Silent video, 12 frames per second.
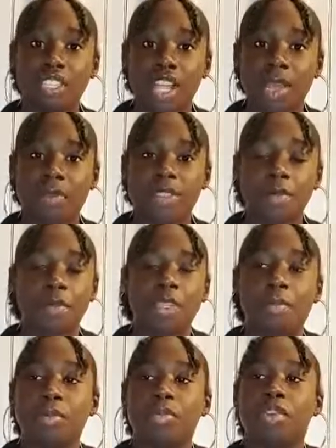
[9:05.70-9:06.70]
times. Some
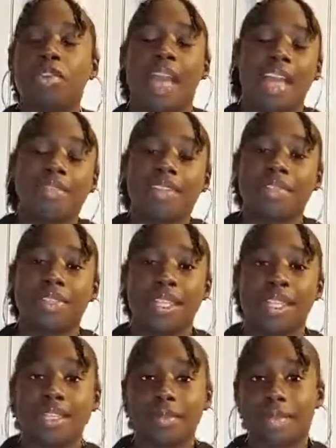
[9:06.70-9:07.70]
people don't have
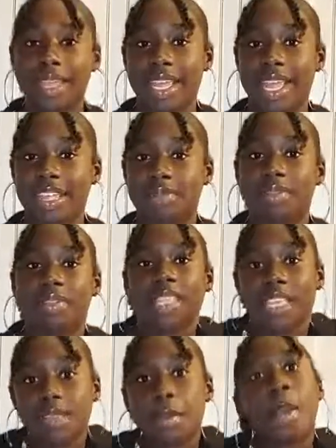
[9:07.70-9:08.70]
everything somebody has. But
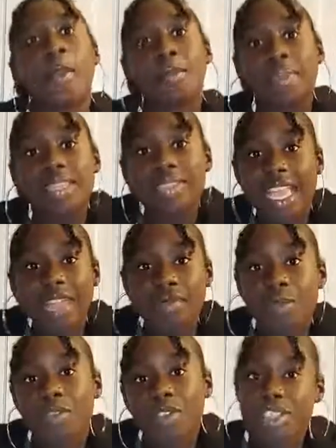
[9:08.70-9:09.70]
be
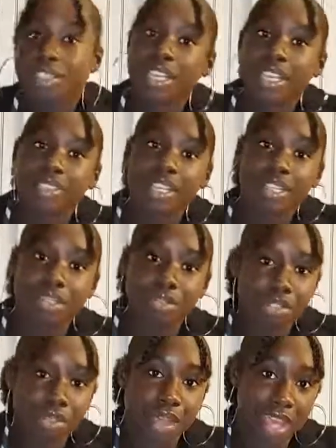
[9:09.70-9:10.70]
thankful for the things that you
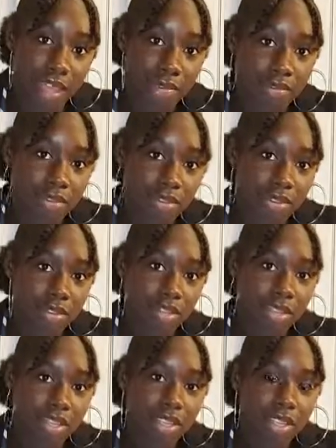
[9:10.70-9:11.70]
do have.
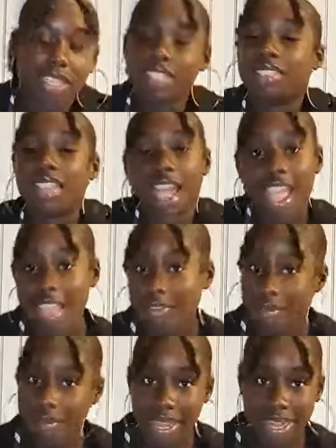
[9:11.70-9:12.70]
Because not
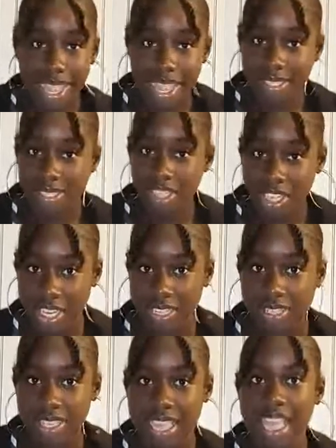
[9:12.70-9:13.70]
everybody has a
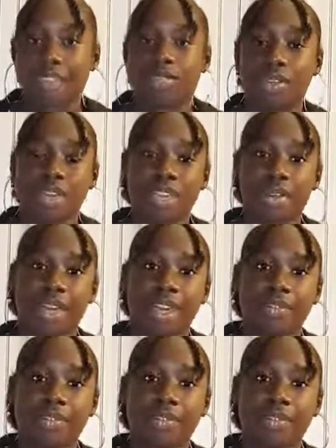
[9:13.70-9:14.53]
chance to have what you have.